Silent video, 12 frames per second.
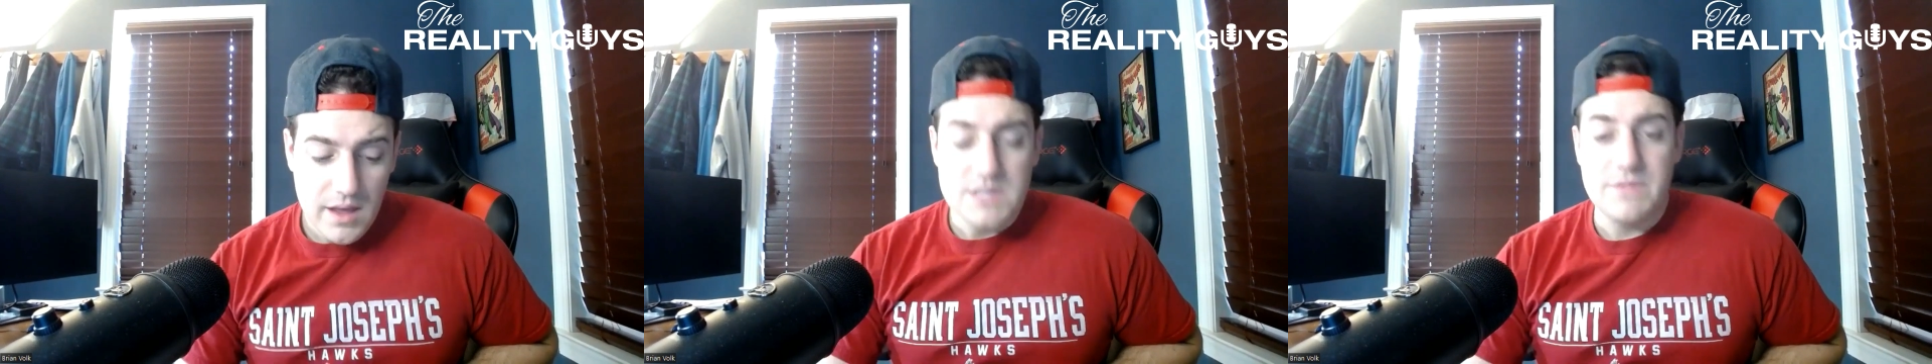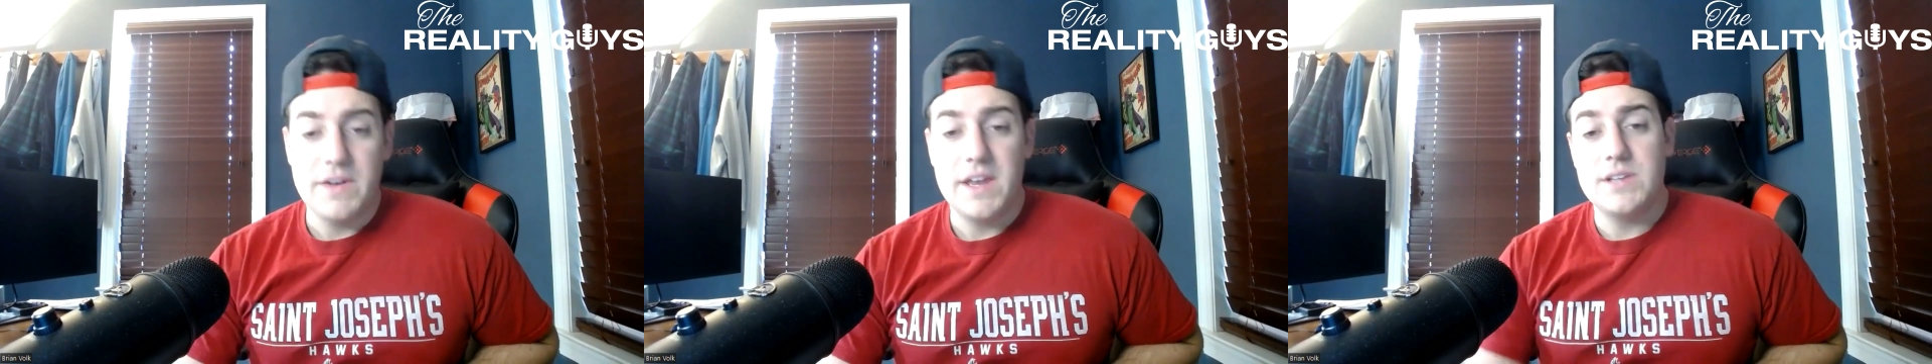
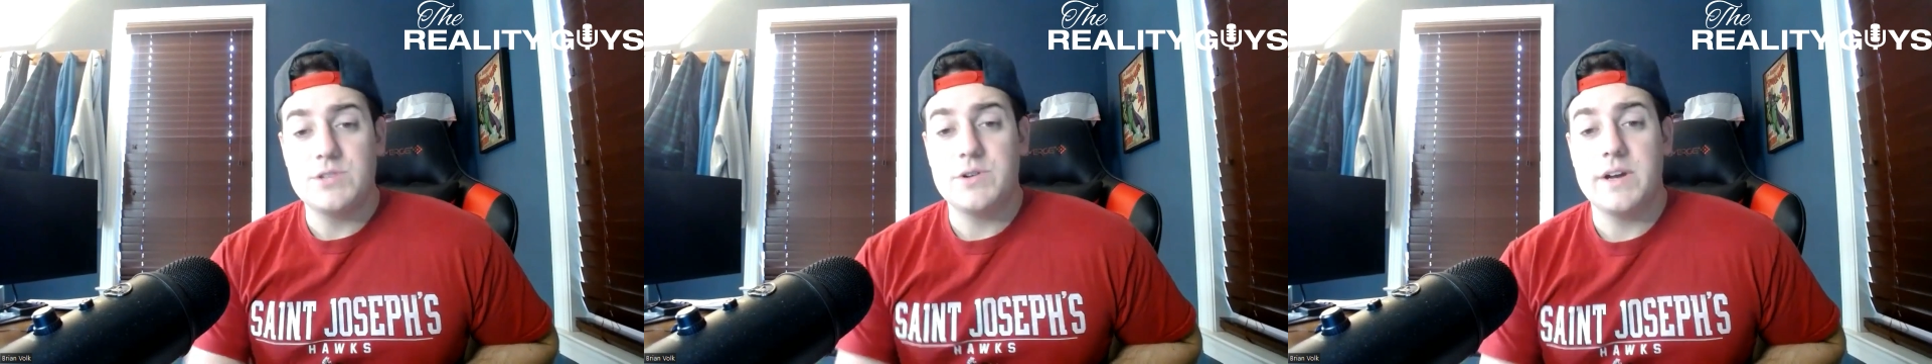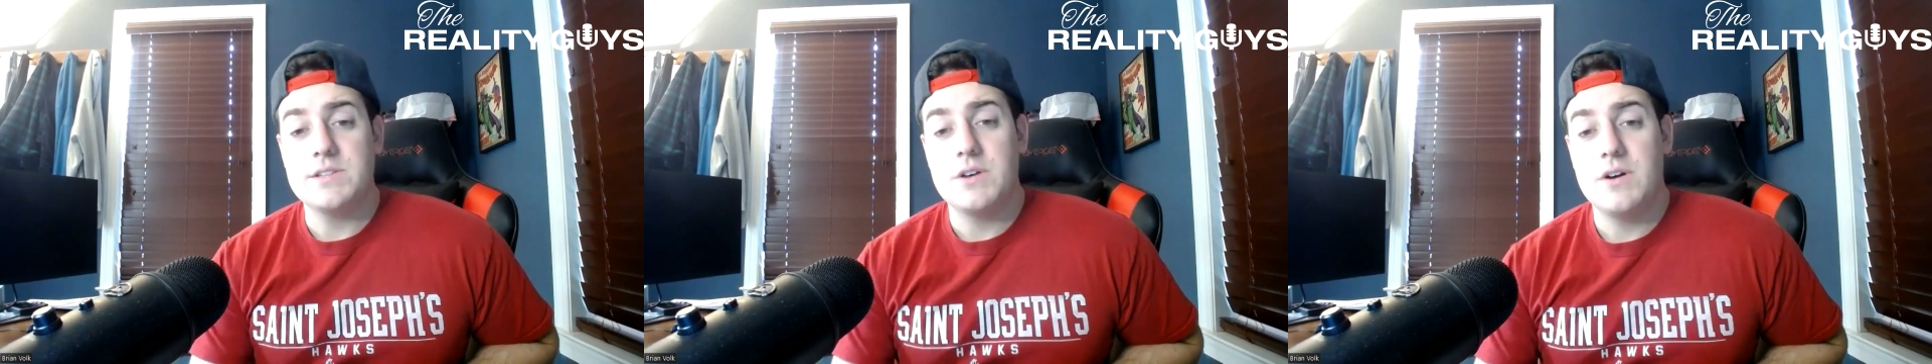Savannah and
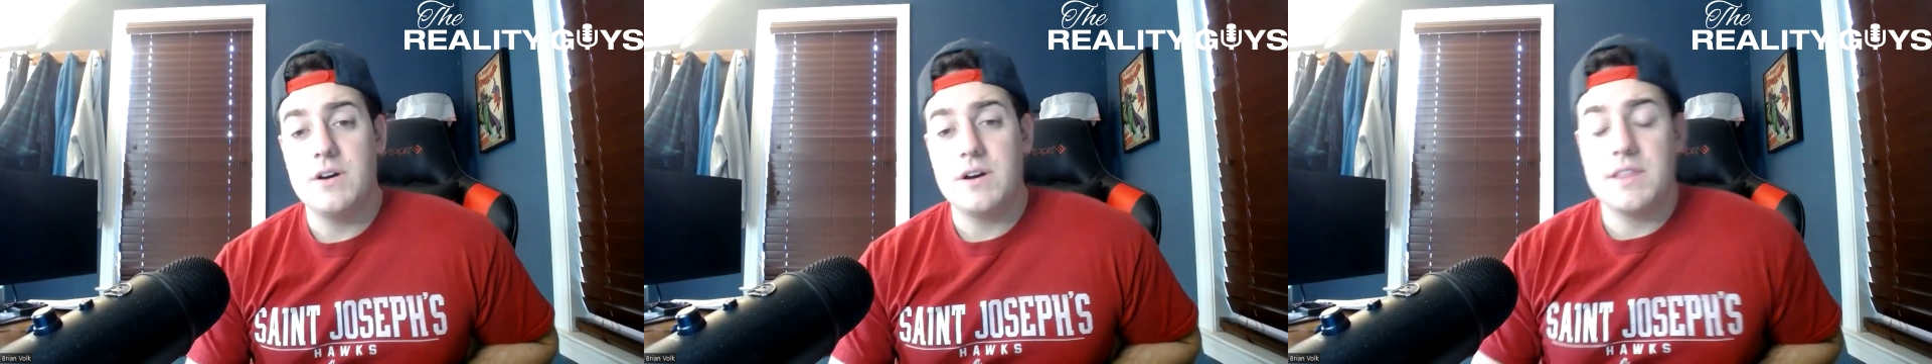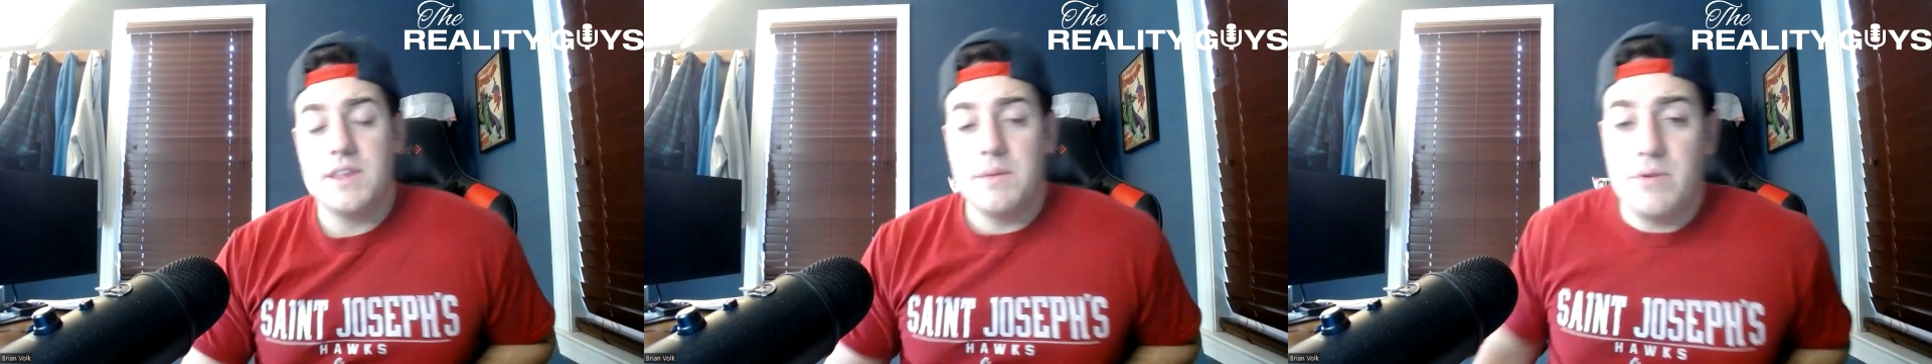Trent
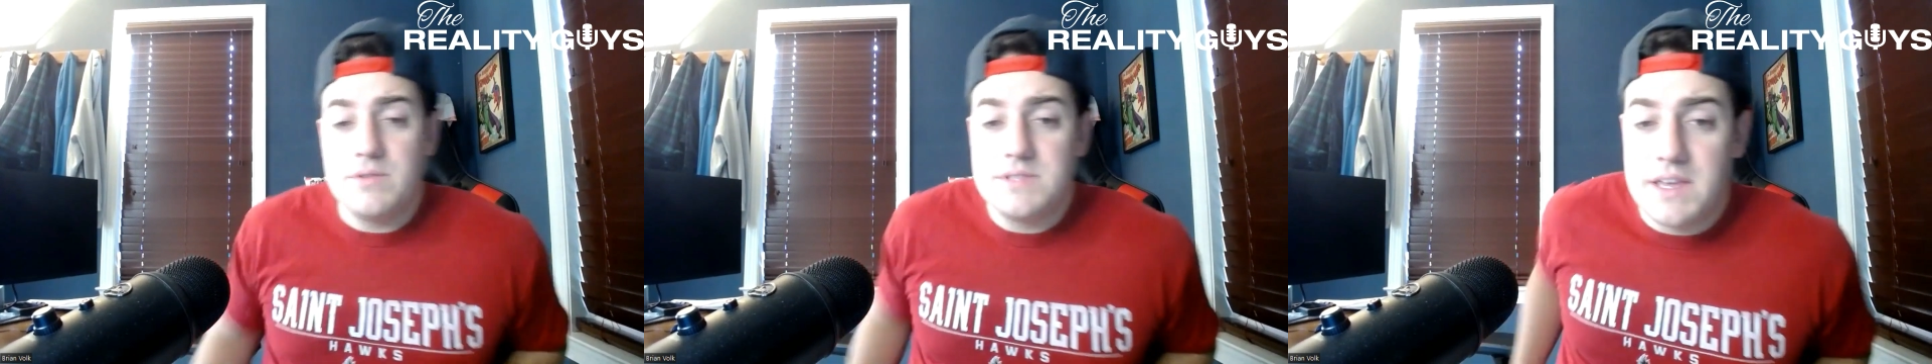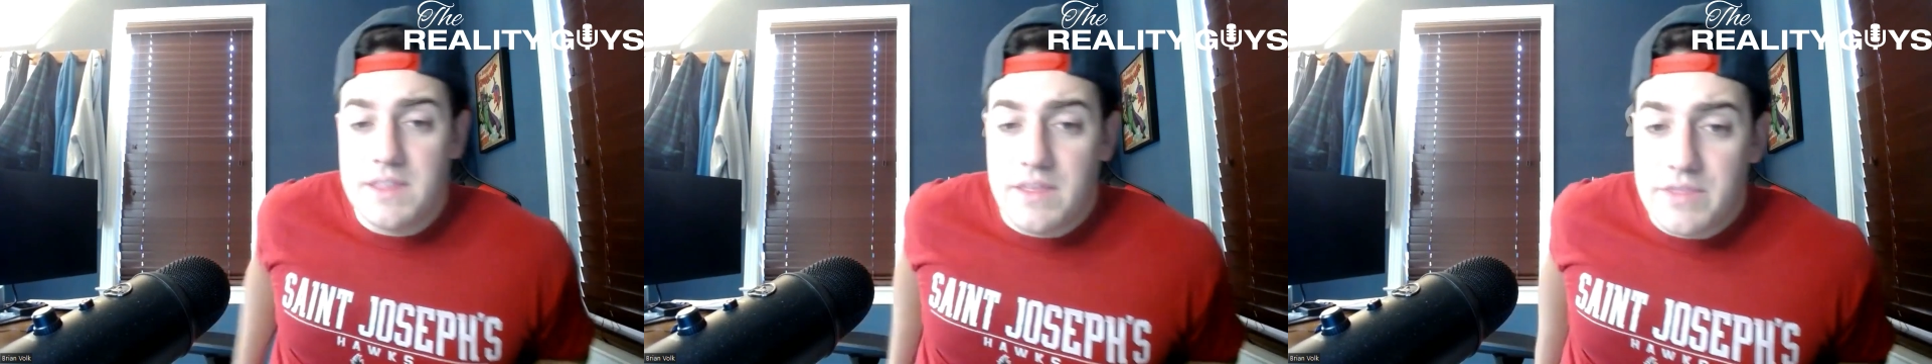talk. They both
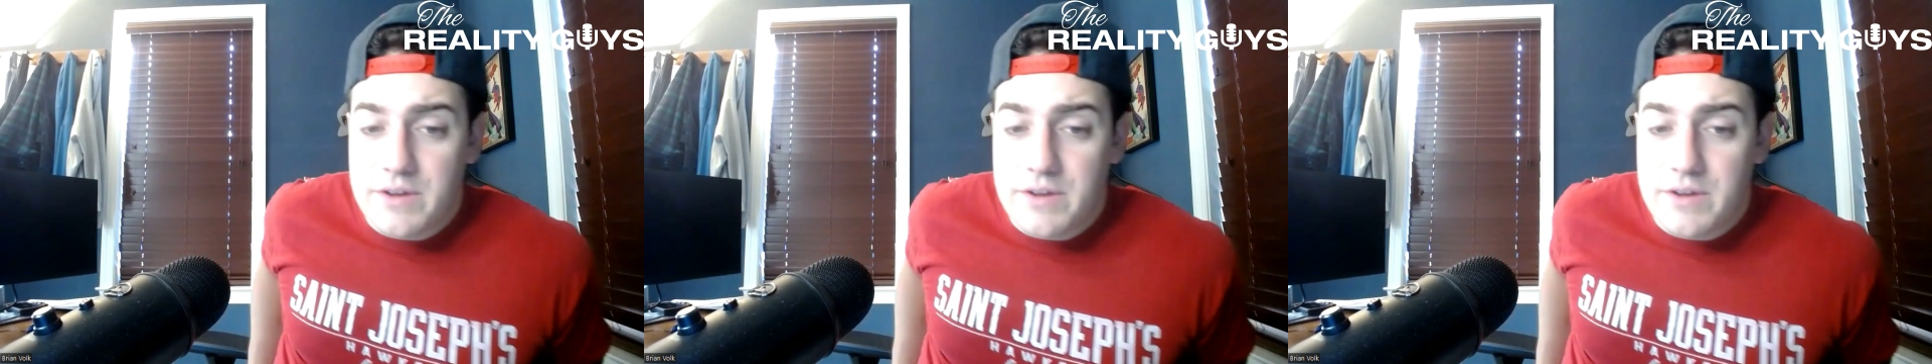say that